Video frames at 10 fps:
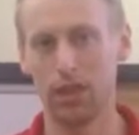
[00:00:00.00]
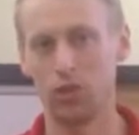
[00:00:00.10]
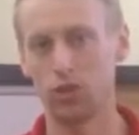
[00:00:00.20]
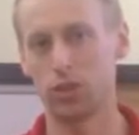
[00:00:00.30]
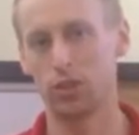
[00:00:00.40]

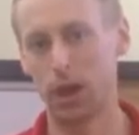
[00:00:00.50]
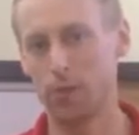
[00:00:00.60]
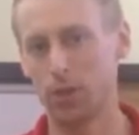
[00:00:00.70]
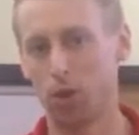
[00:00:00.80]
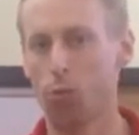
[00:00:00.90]
You could
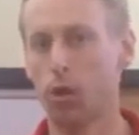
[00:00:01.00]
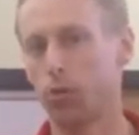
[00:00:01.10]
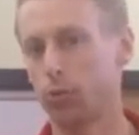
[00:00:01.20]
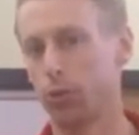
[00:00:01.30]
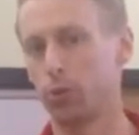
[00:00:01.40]
probably go
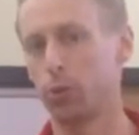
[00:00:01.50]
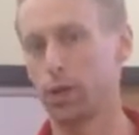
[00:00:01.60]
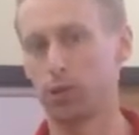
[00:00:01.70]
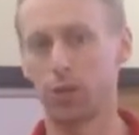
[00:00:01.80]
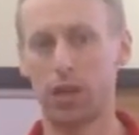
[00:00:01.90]
about 3
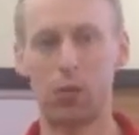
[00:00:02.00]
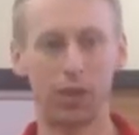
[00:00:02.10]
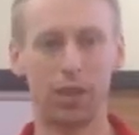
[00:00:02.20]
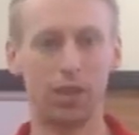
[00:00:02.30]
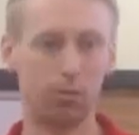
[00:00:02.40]
weeks
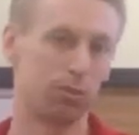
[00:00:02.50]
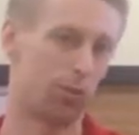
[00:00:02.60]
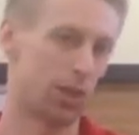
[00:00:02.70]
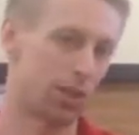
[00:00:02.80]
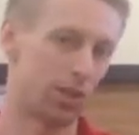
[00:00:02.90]
without eating
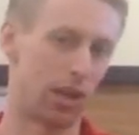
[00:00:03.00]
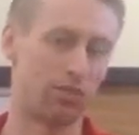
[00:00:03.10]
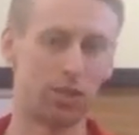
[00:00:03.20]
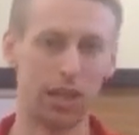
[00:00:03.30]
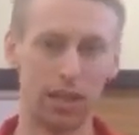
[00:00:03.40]
before you'd starve
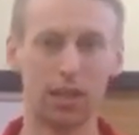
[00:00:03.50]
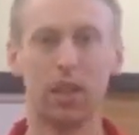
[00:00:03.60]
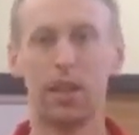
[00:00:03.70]
to death,